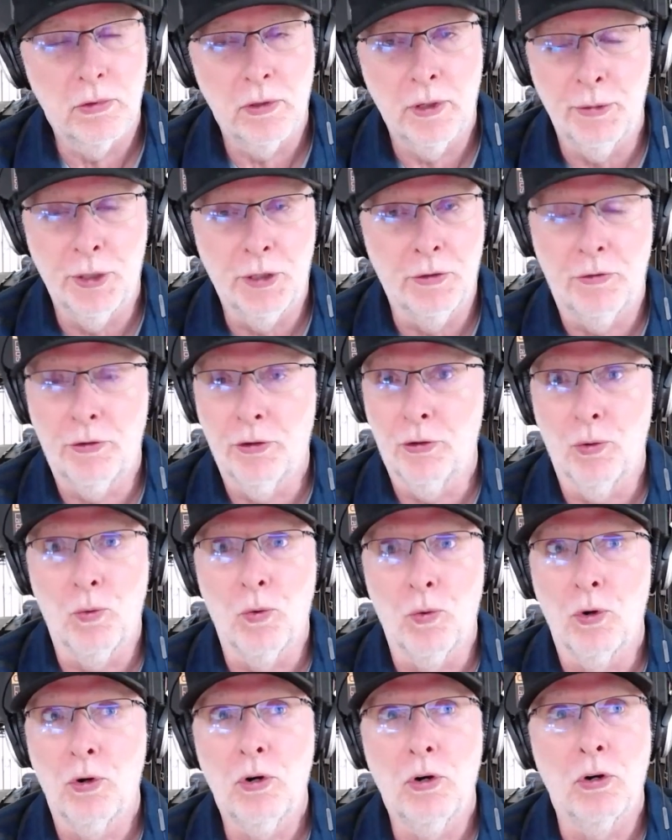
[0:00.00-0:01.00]
I mean, to the
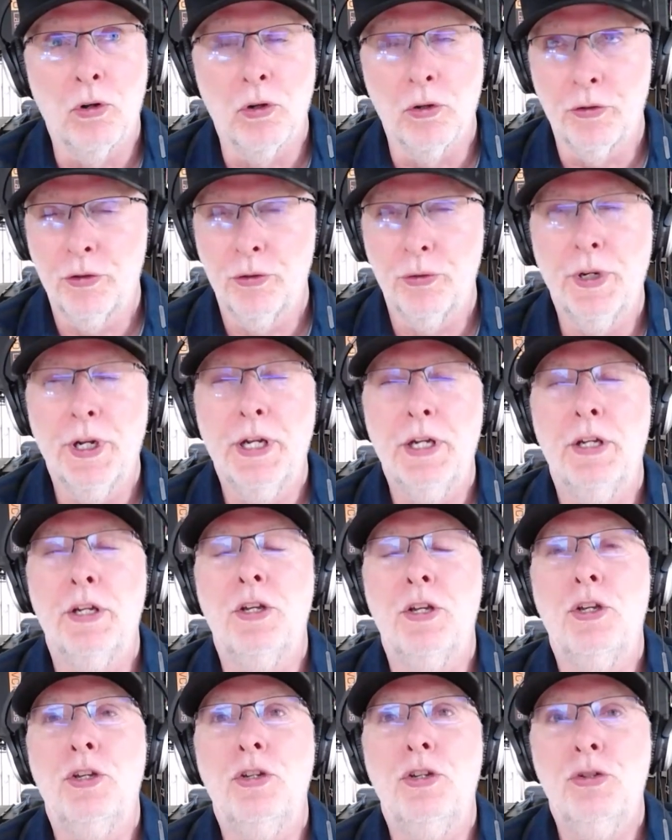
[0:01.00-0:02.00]
world, to a
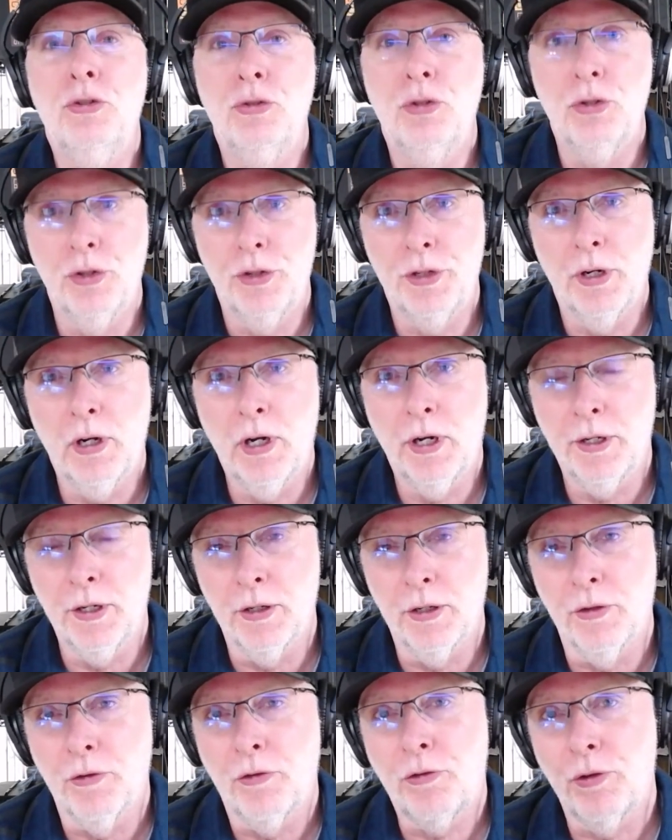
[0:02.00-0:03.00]
huge
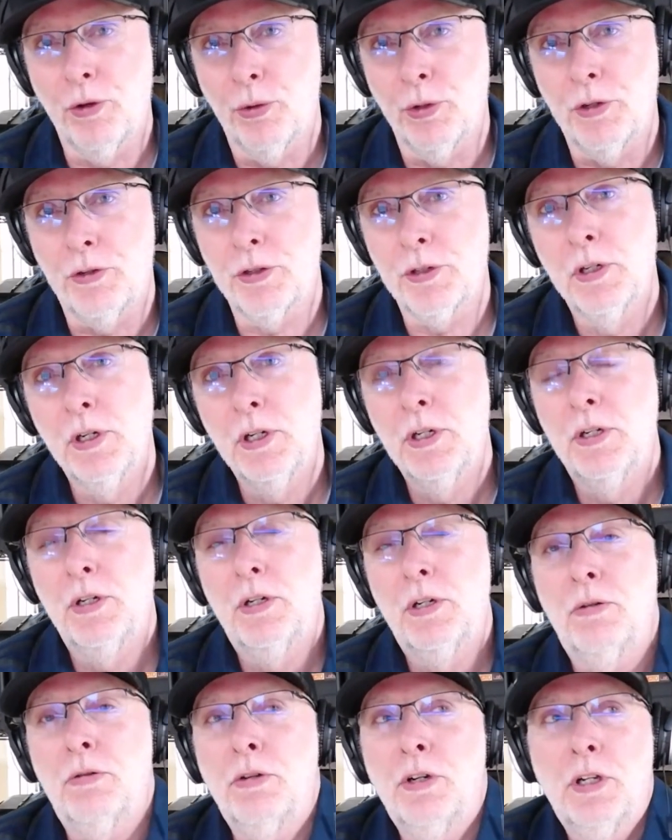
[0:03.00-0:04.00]
audience. So it's
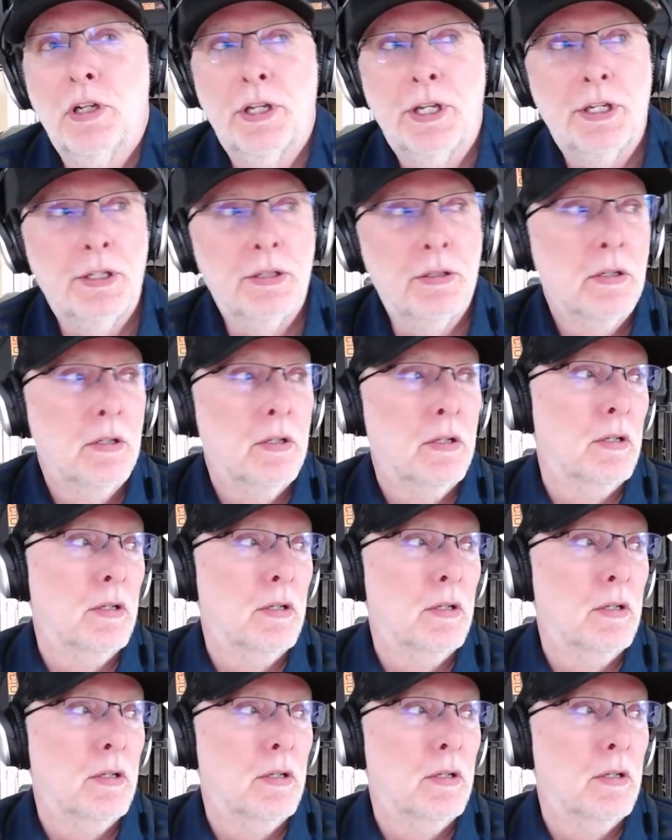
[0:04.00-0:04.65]
really